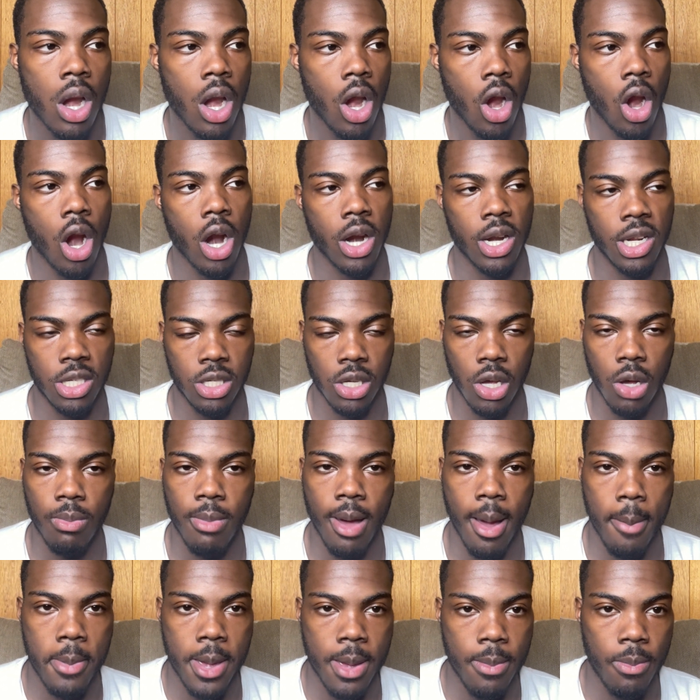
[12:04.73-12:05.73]
I already told
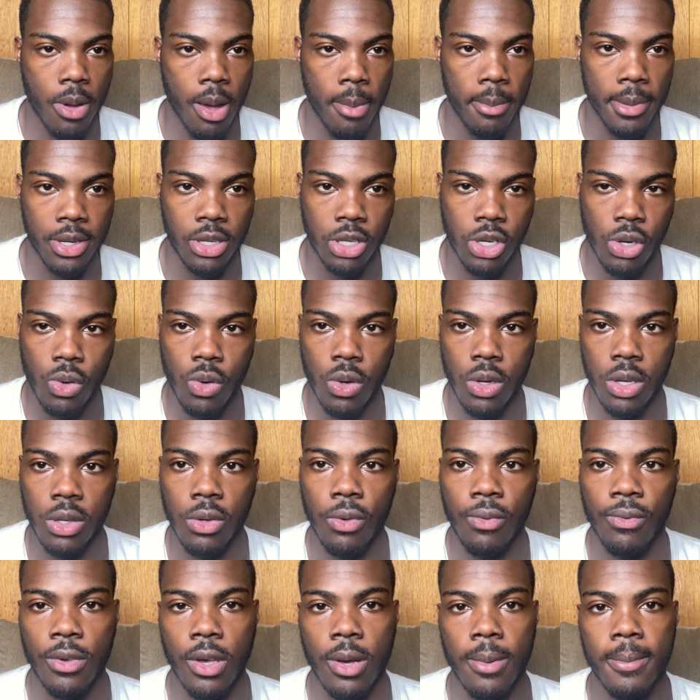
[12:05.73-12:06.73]
my people I'm gonna do it.
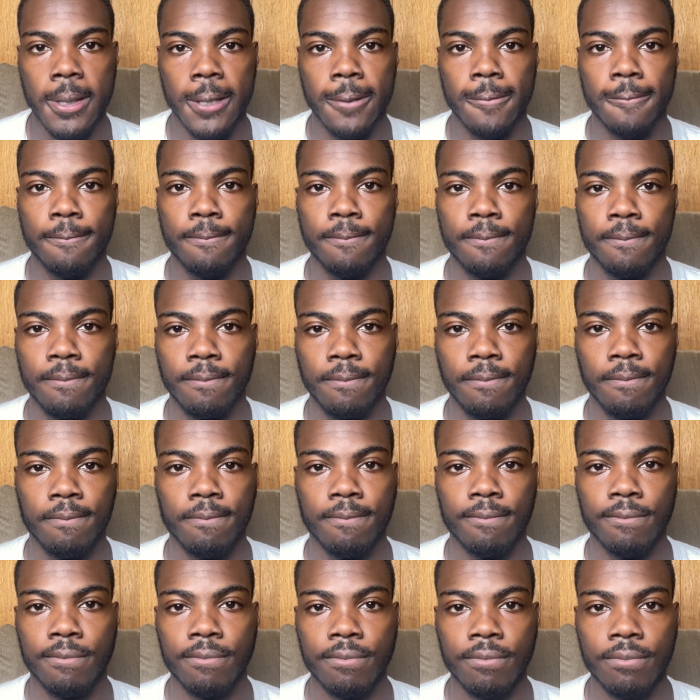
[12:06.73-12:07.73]
You feel
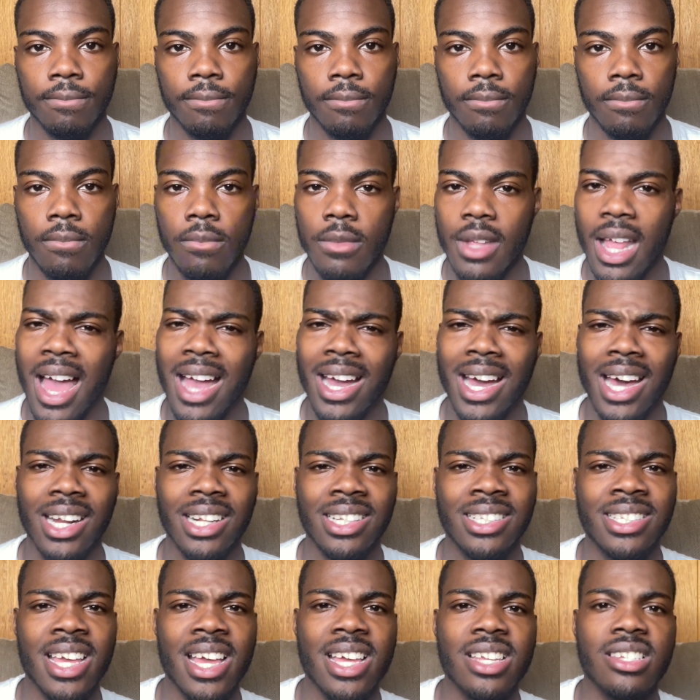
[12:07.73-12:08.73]
me? I got a
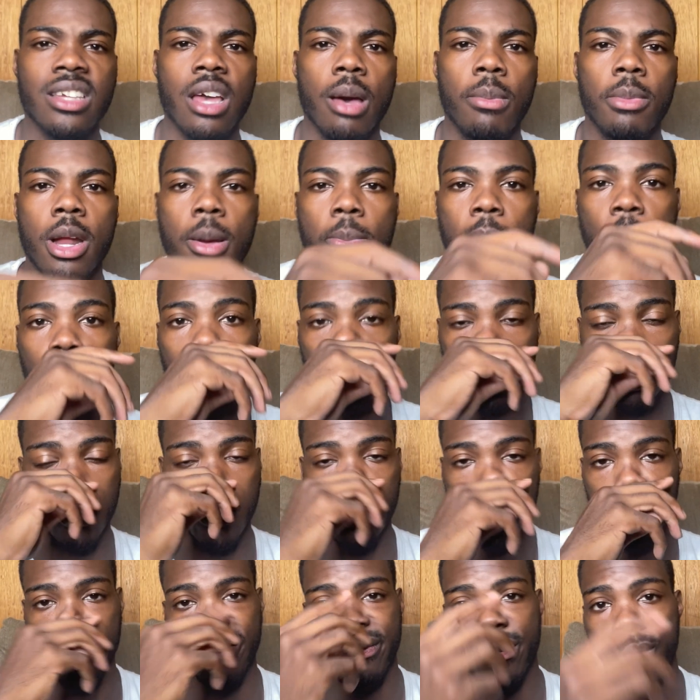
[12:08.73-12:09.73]
test coming up on the
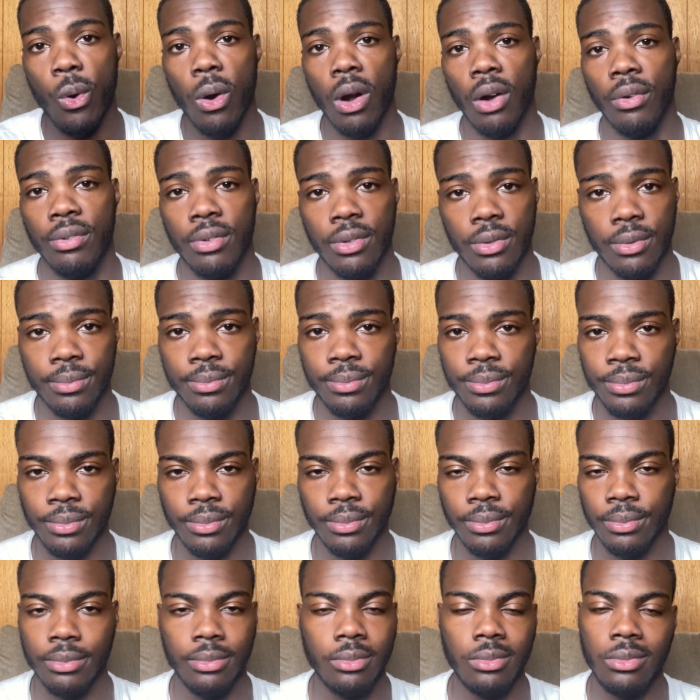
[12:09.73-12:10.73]
24th.
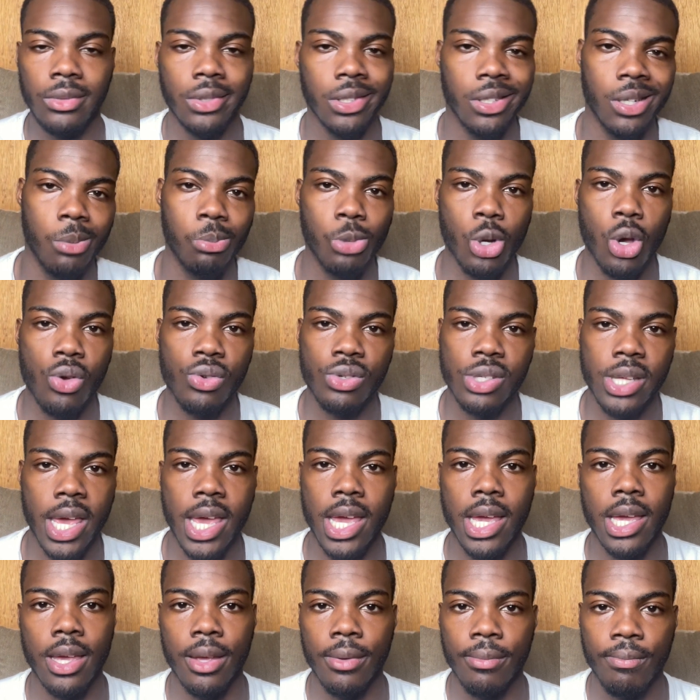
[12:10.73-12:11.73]
I'm gonna
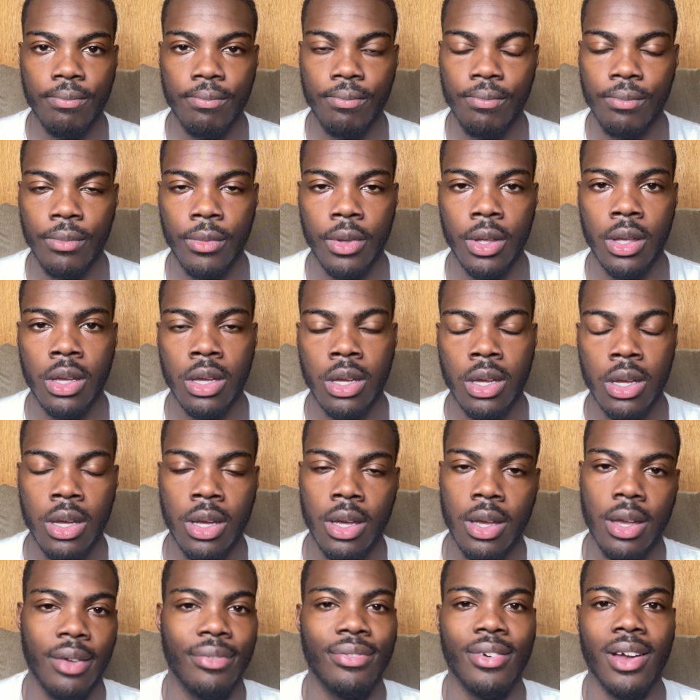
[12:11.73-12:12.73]
take it.
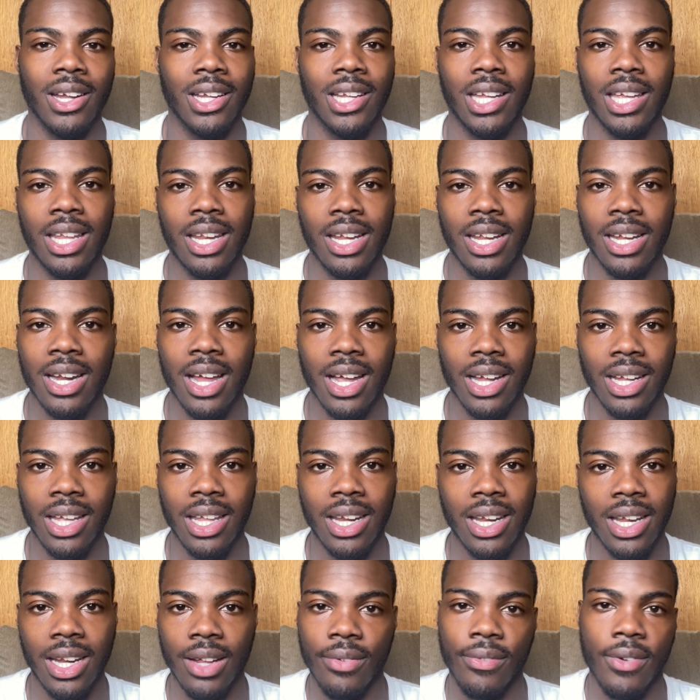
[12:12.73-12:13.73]
If I get in, I
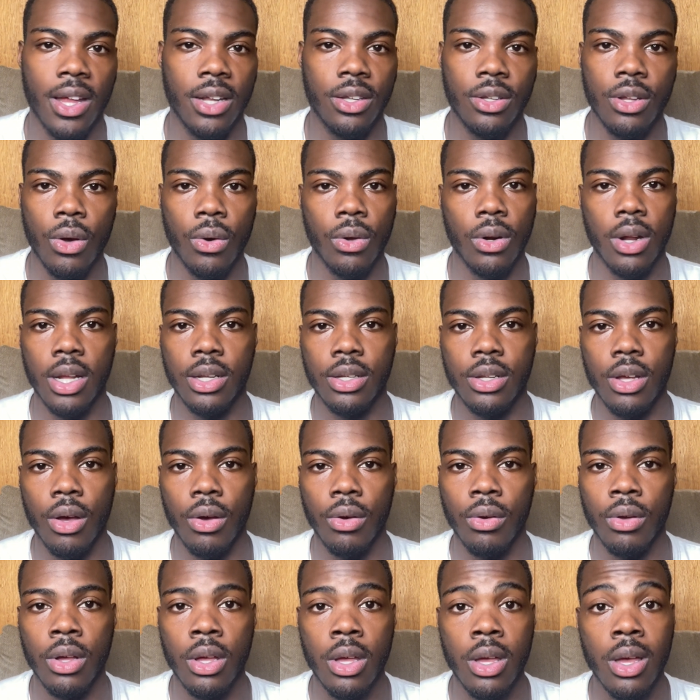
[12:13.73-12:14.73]
get in. If I don't, I
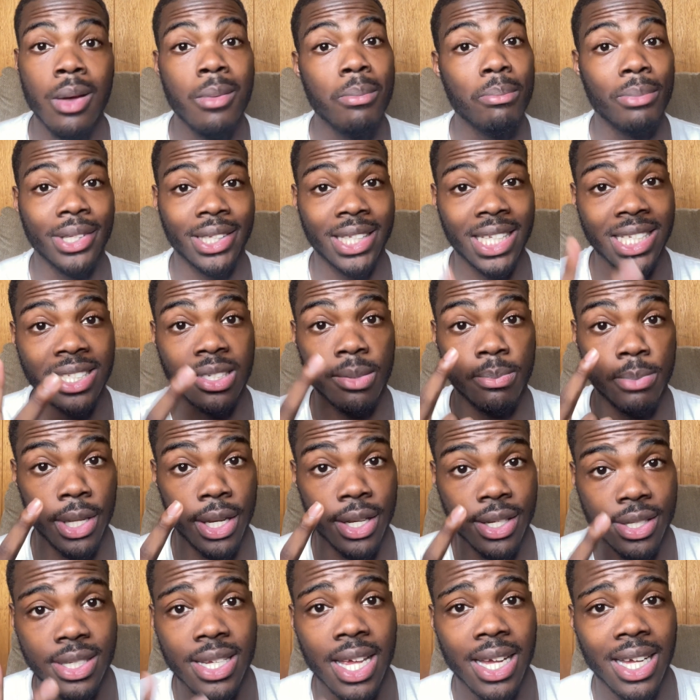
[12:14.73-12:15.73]
don't. But this will be
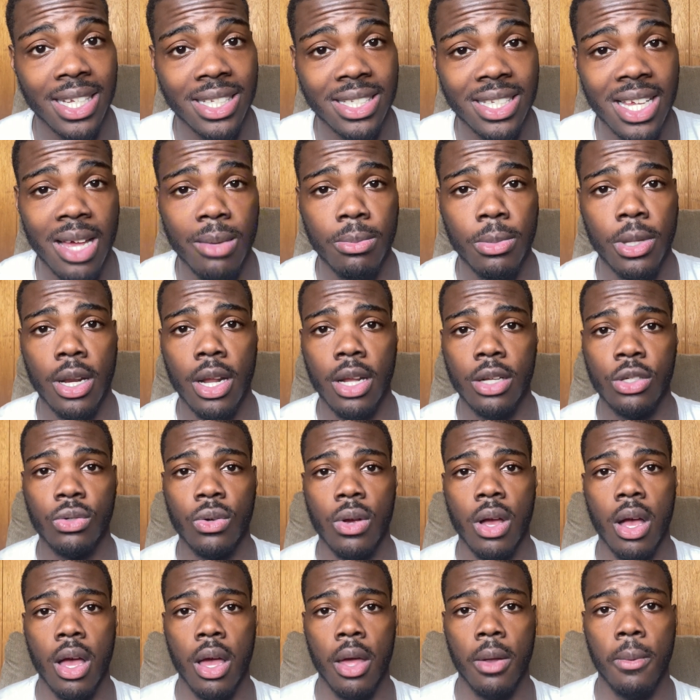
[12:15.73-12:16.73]
the second time that I
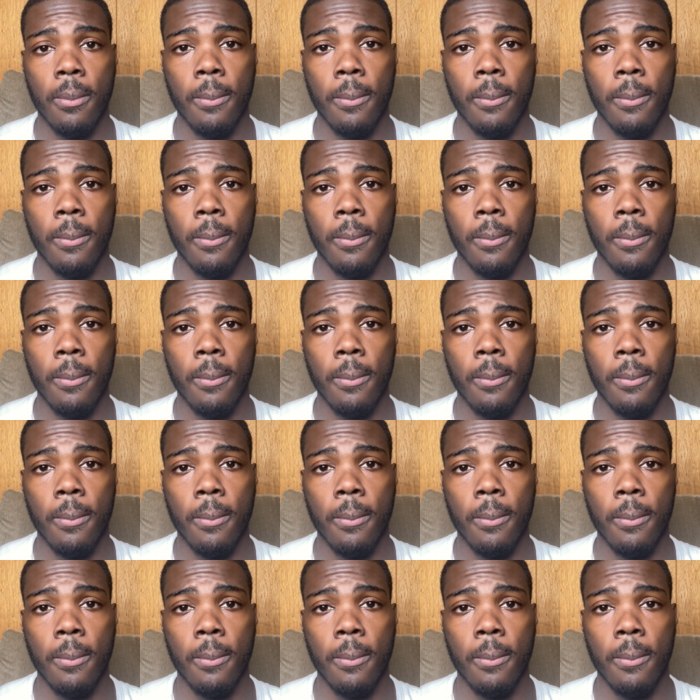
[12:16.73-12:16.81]
tried.